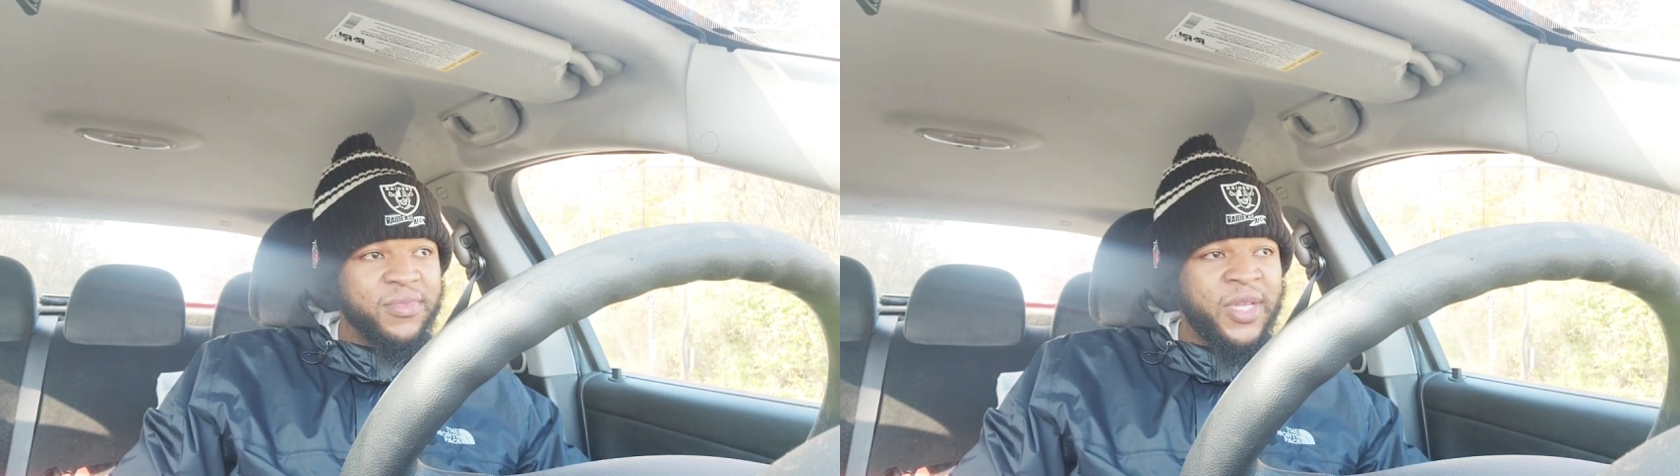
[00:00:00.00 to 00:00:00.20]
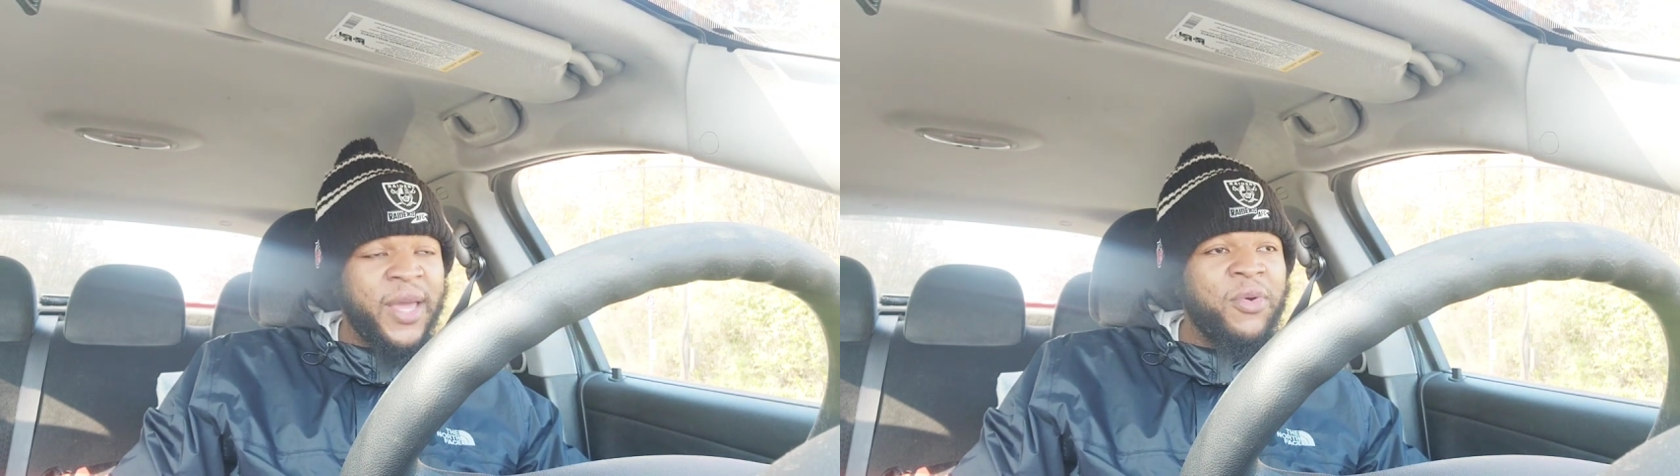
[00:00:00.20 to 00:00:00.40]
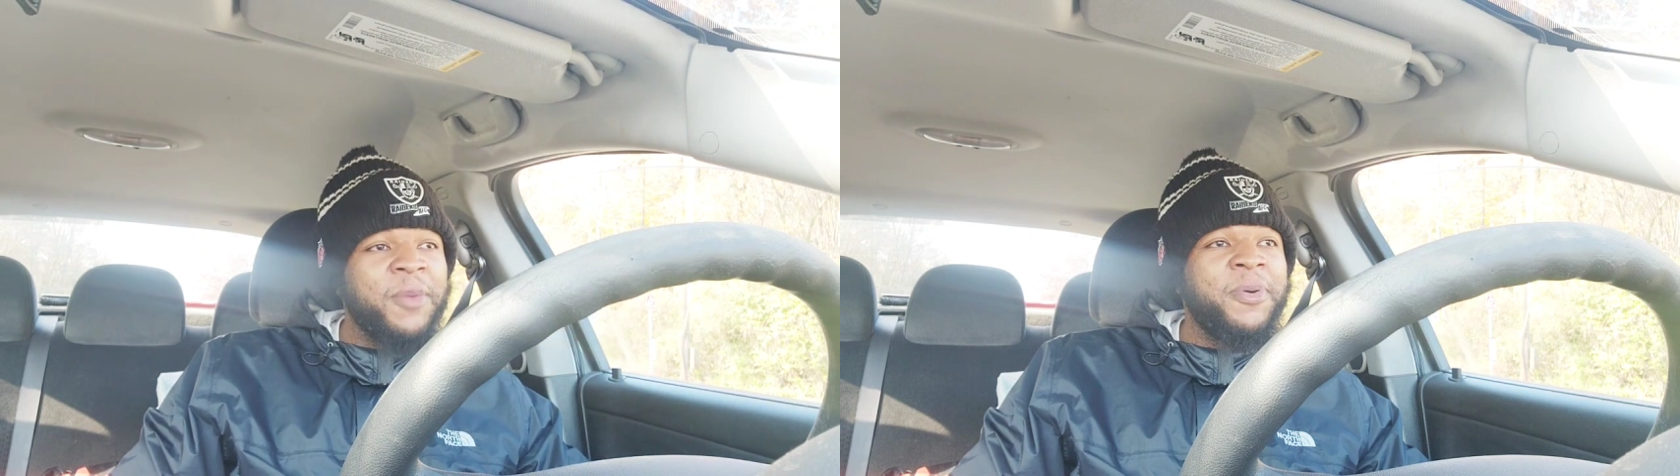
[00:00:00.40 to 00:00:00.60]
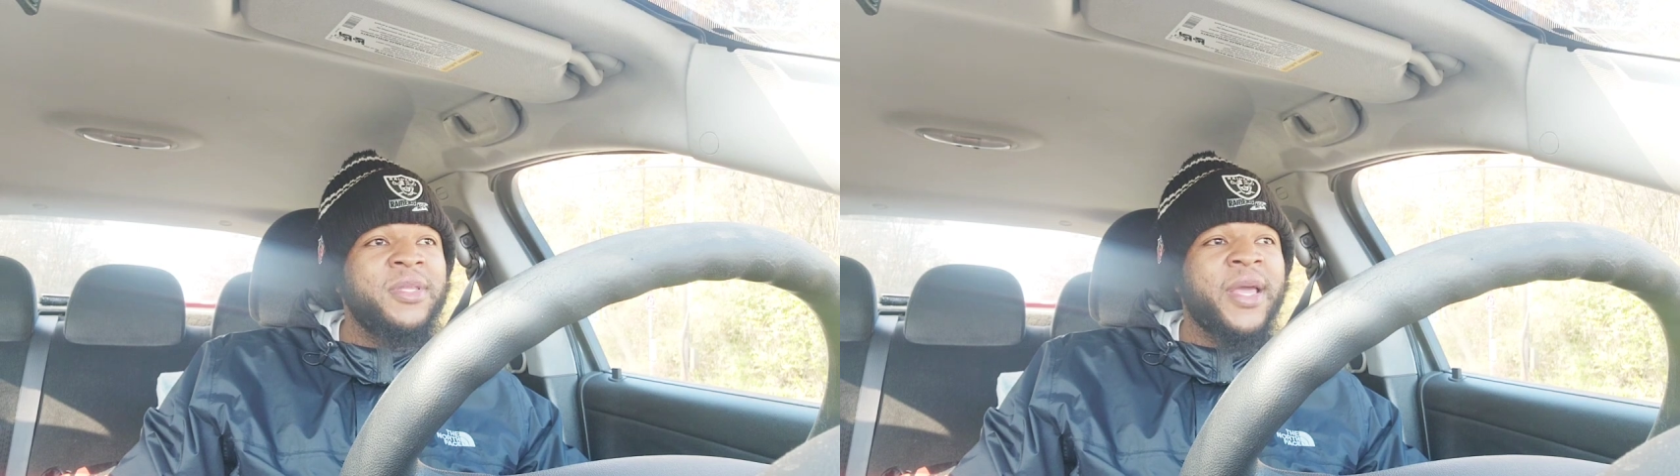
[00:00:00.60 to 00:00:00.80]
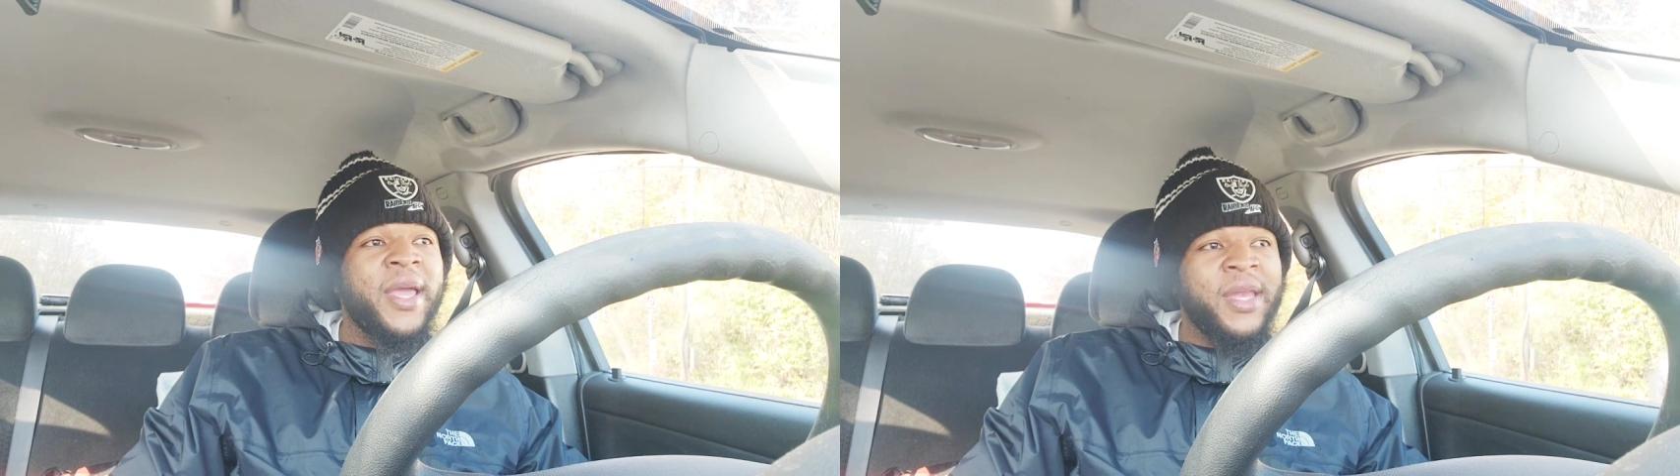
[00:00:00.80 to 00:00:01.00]
And they want to
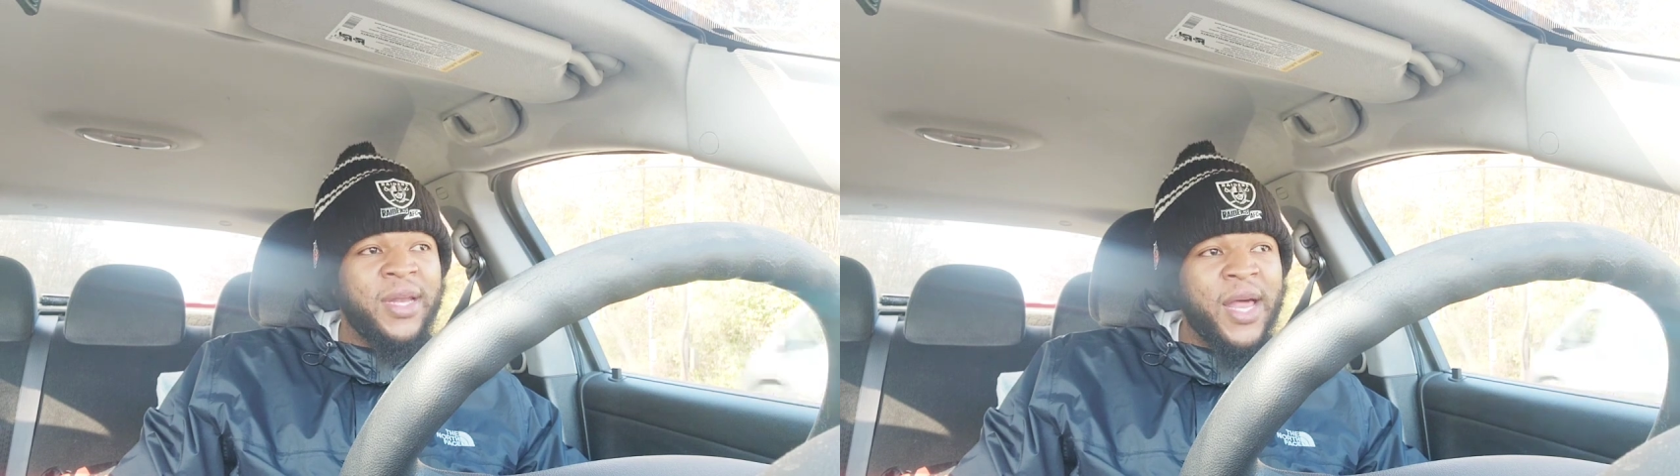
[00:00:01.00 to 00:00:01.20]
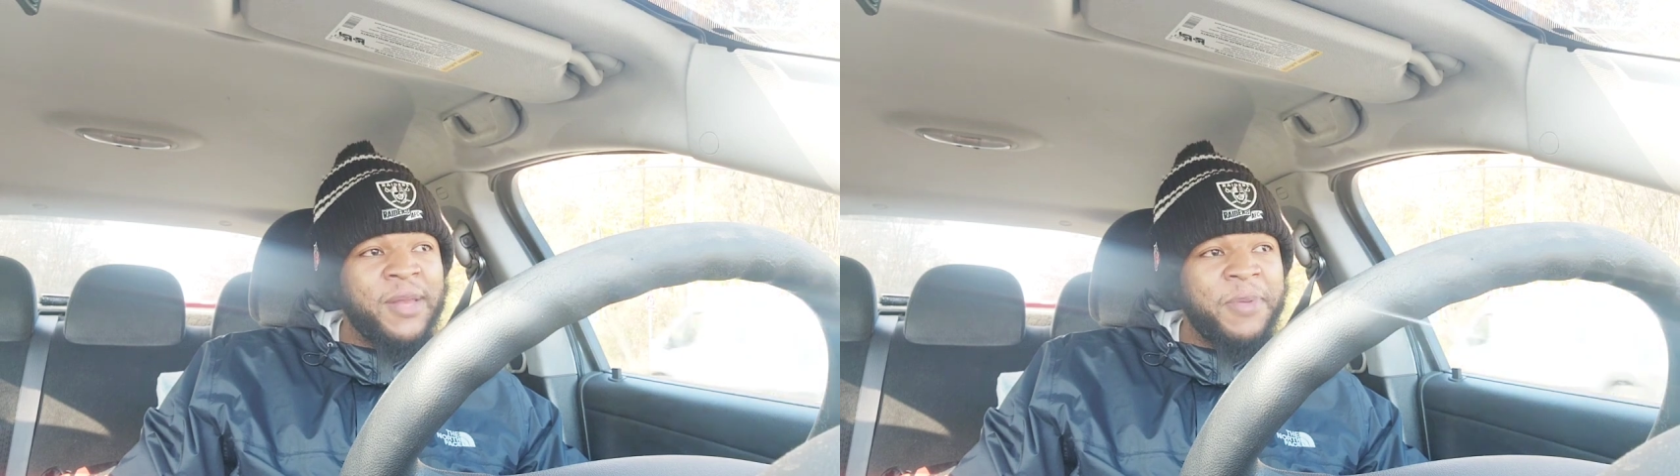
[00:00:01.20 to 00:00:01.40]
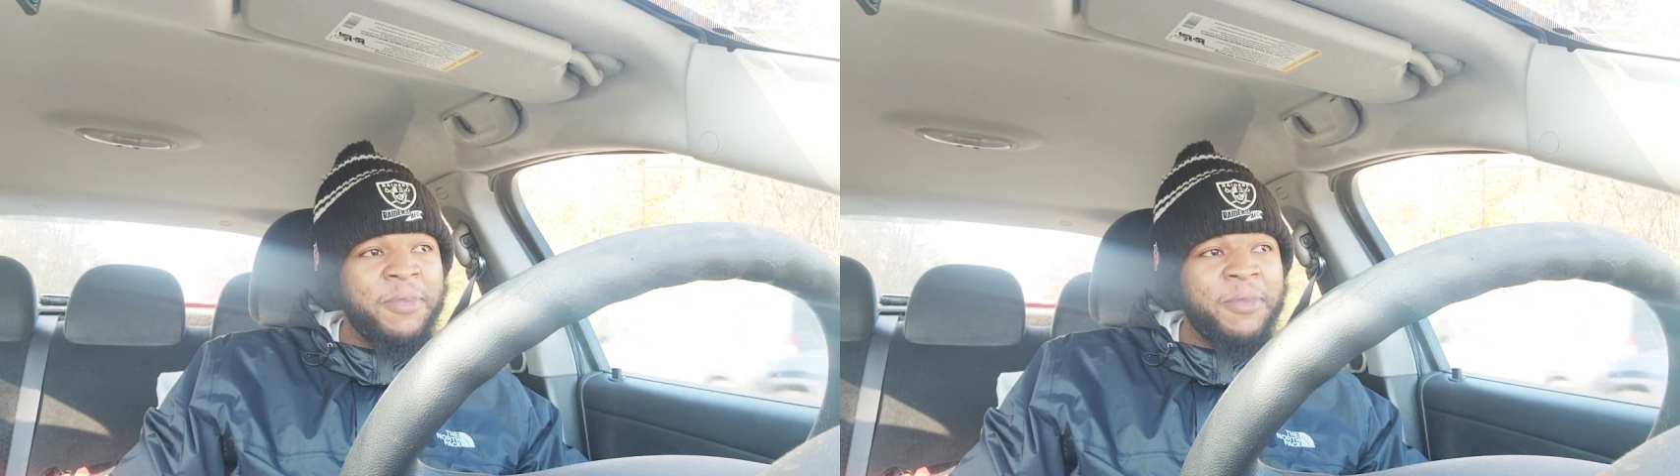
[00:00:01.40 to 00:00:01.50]
put that, and a lot of